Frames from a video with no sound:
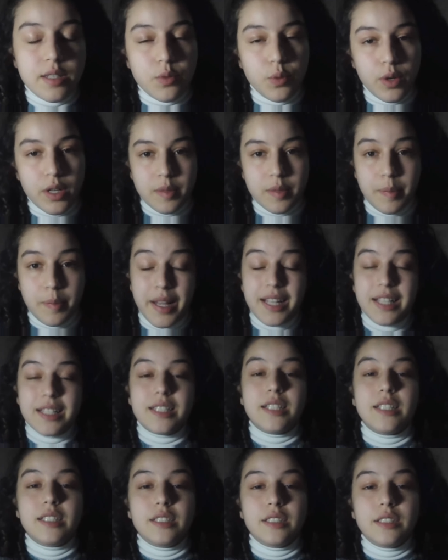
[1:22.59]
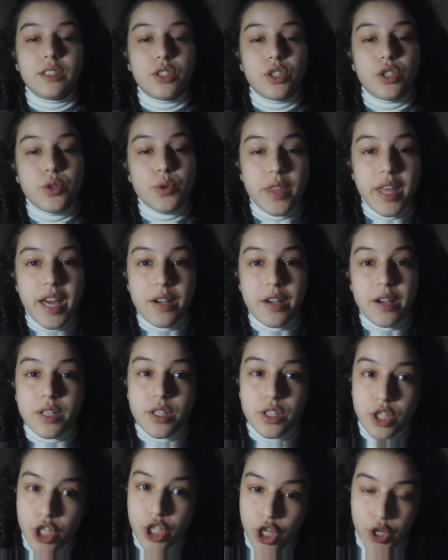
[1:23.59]
was built in
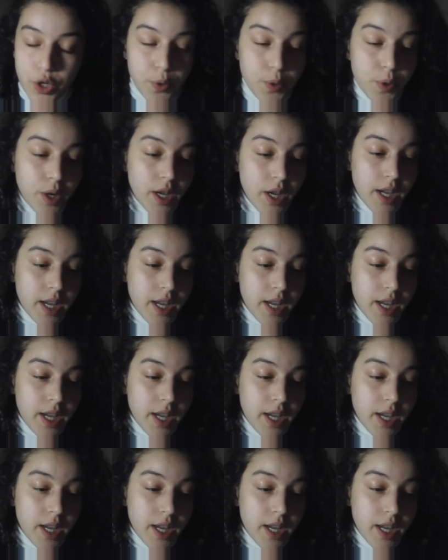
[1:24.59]
2002.